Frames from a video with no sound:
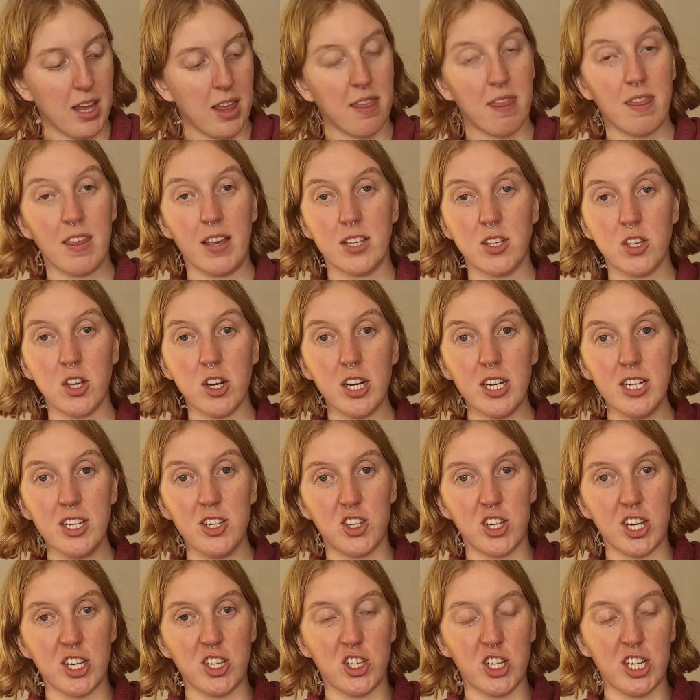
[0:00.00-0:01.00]
These are
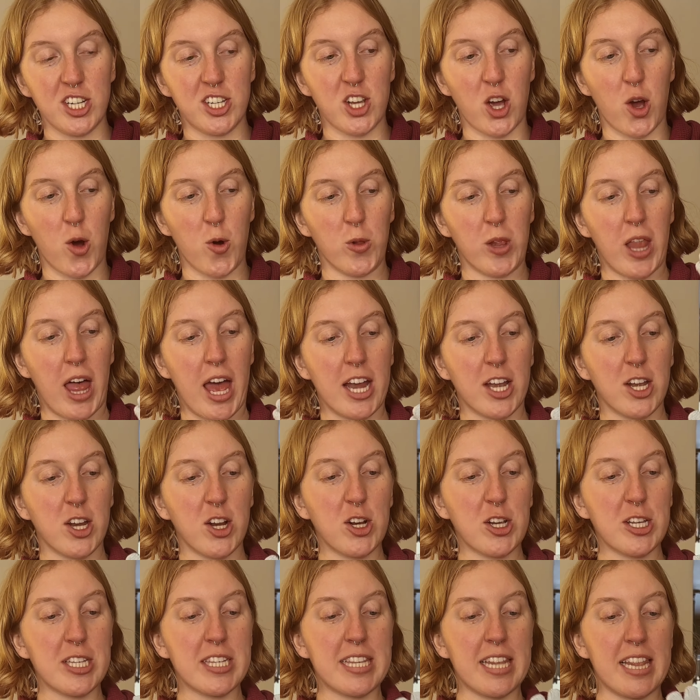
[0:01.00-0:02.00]
Injinji toe
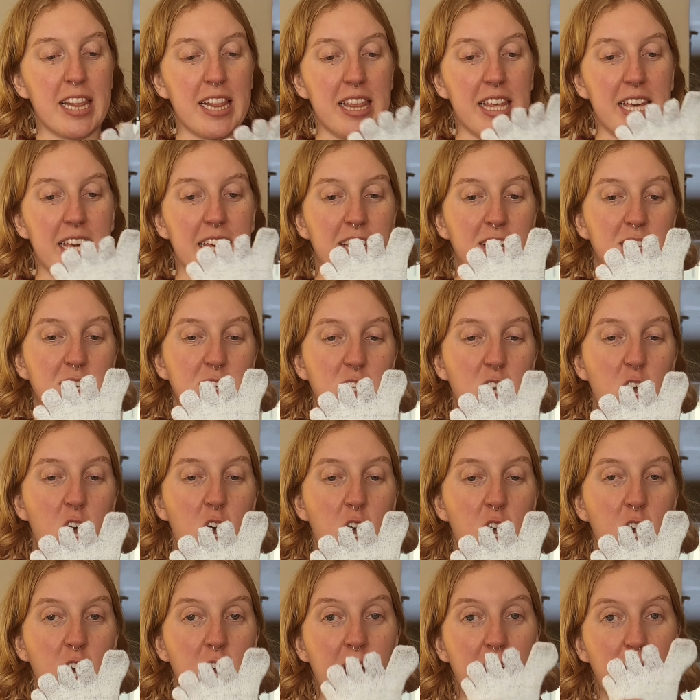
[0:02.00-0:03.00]
liners. These
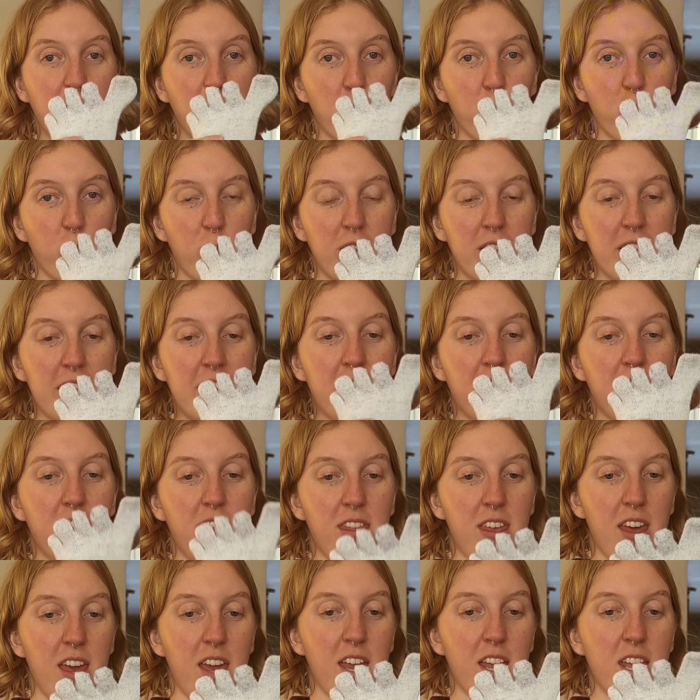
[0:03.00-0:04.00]
are a really
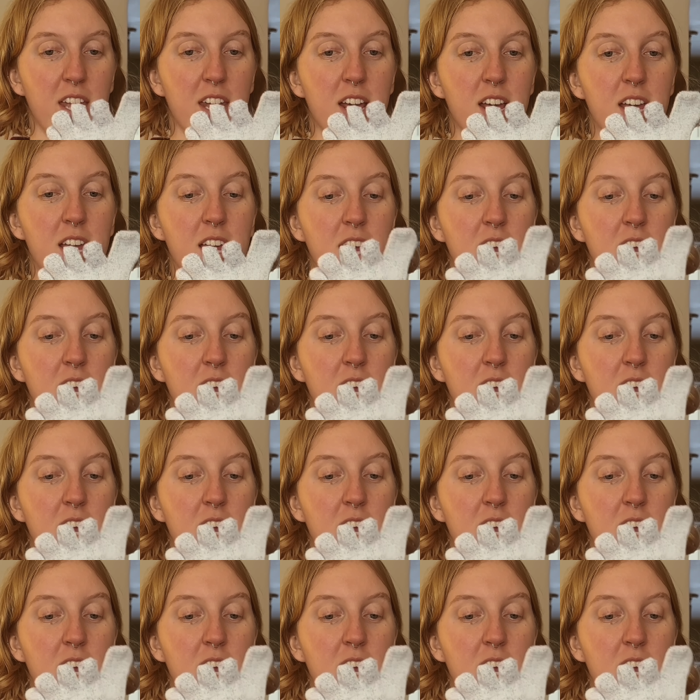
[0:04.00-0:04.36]
thin